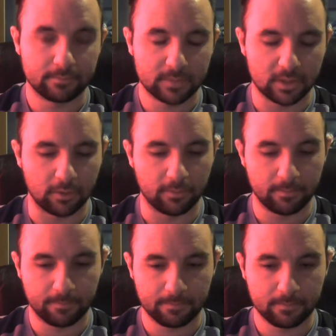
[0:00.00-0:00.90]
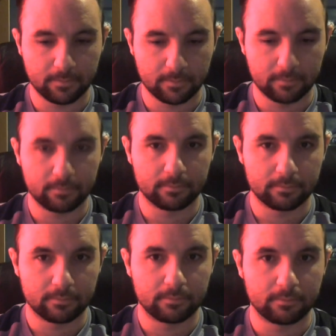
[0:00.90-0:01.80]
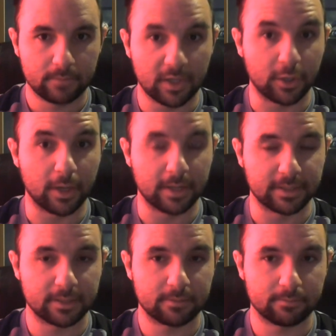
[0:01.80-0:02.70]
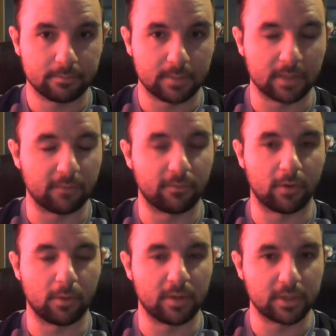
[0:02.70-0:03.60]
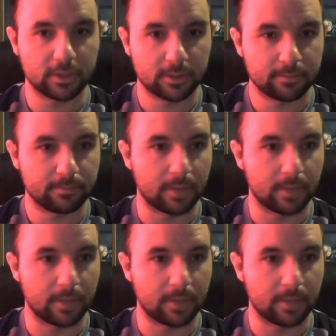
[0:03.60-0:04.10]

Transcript: So, thank you guys. I love you very much.